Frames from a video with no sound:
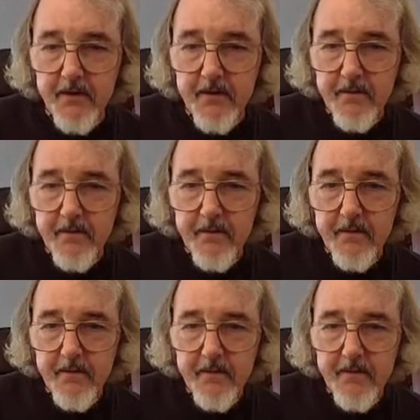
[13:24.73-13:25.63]

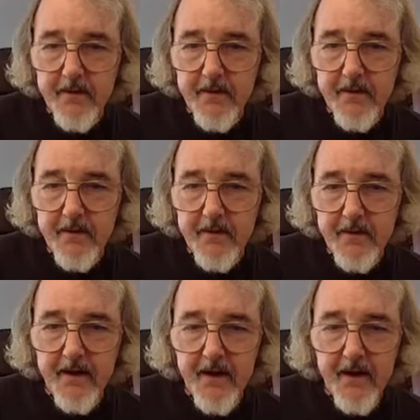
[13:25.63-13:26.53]
outside.
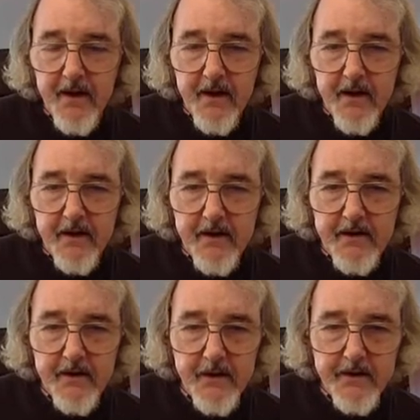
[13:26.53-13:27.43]
Yeah.
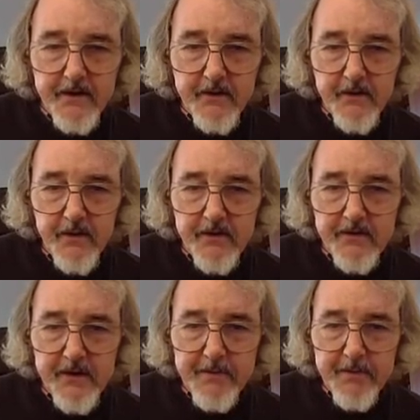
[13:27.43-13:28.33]
Do you want
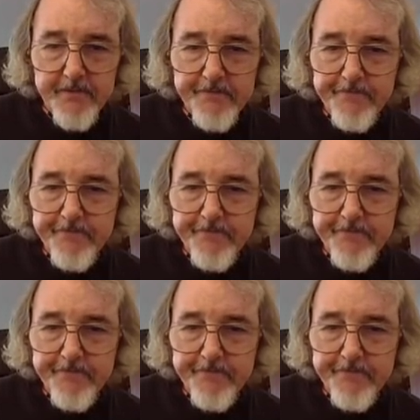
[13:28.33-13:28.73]
to uh, sleep?